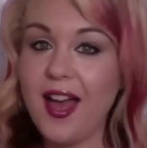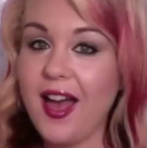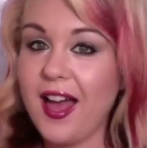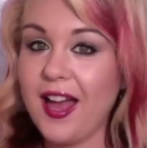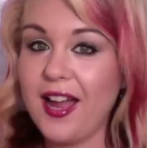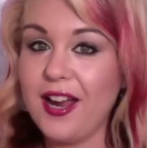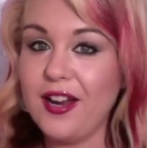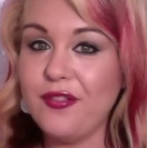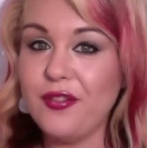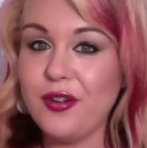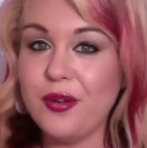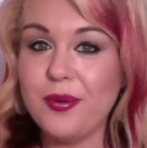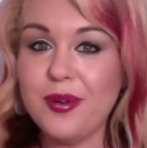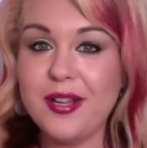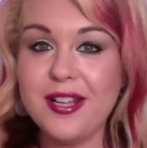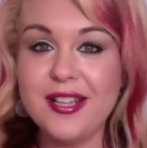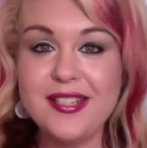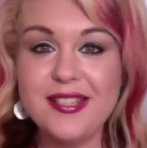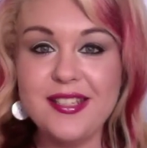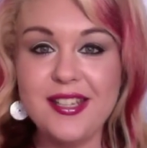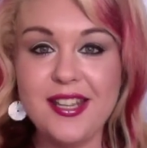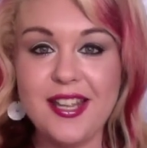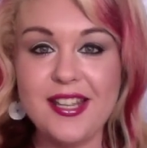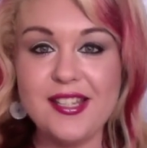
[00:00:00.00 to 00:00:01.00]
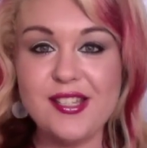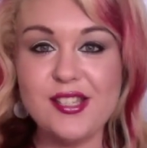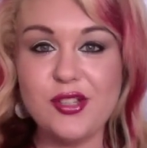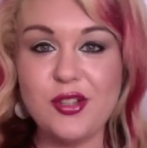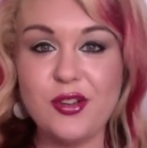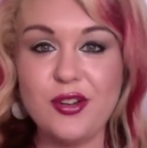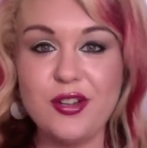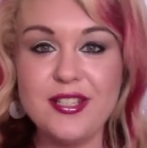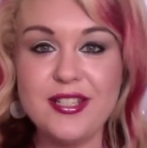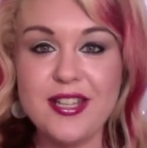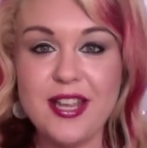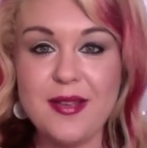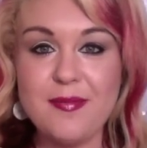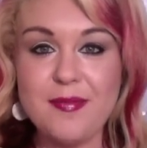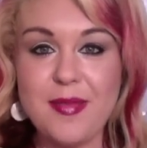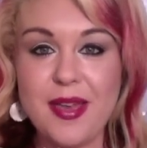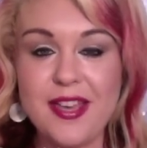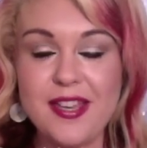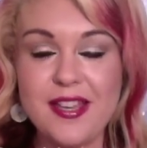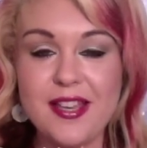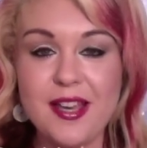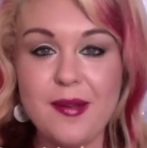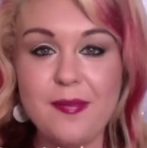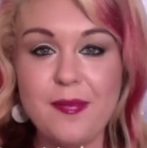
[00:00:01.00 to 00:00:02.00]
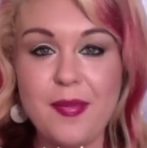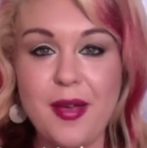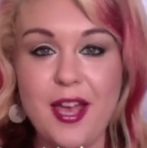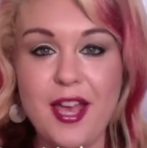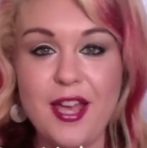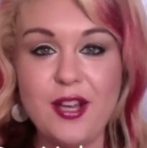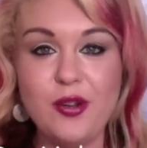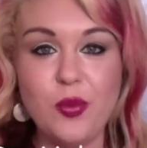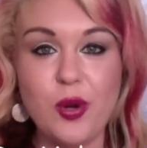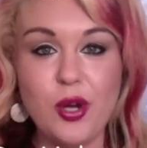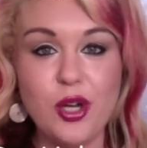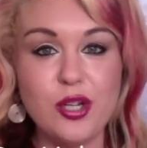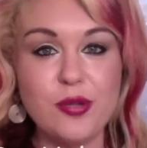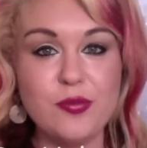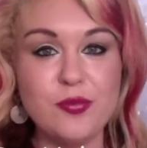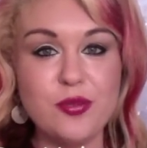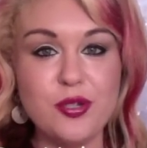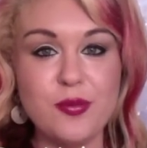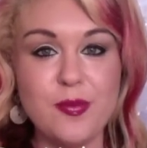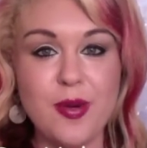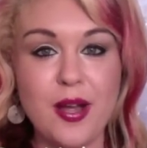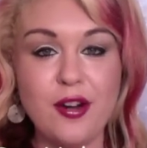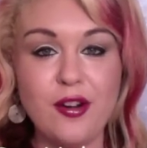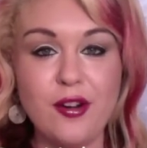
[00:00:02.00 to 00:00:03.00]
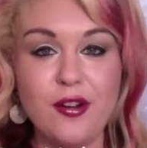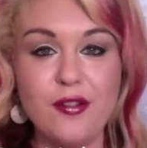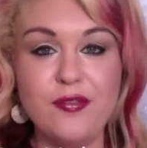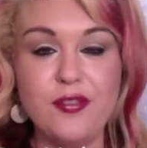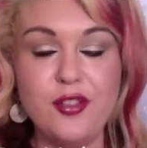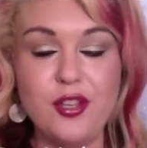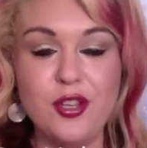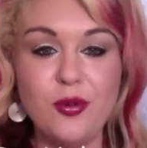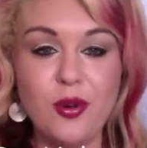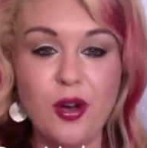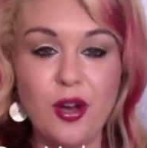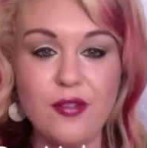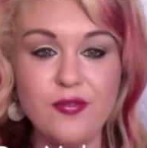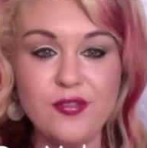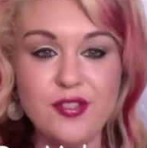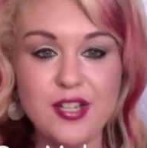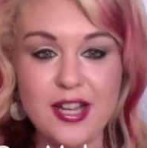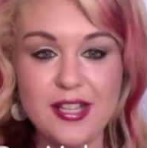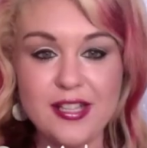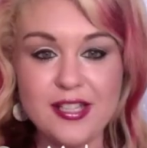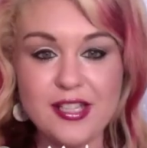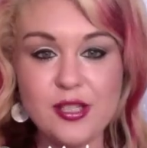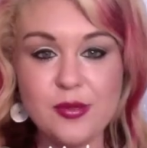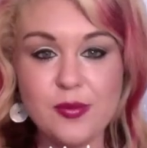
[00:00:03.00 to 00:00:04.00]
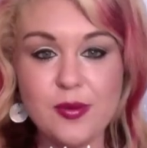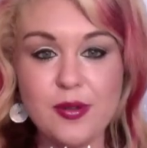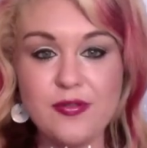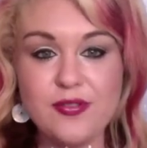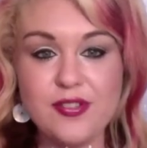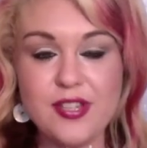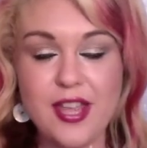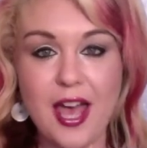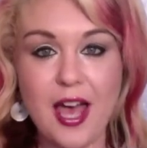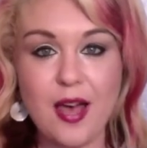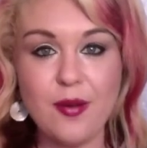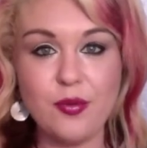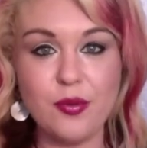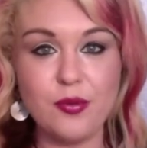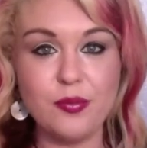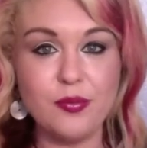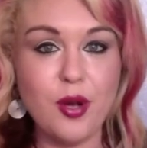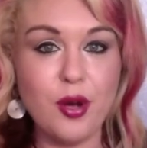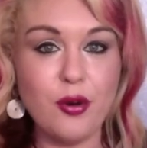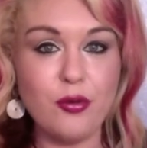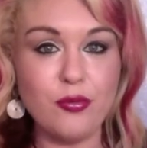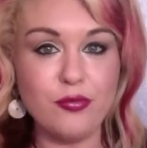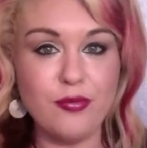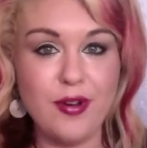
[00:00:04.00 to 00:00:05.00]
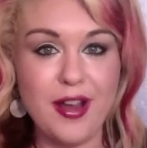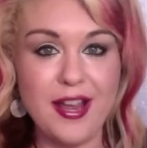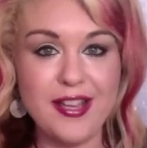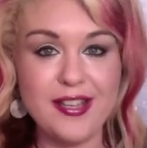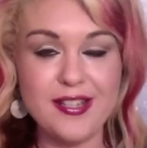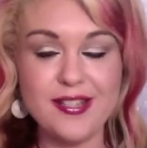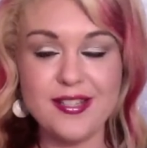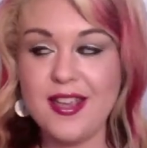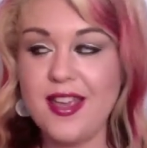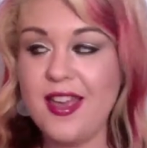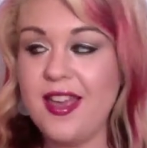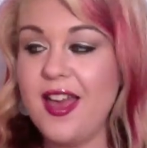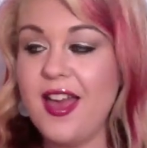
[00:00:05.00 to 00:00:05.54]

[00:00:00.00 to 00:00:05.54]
Hi everyone, it's Lauren Day Makeup and welcome to my review of Taylor Swift's album Red.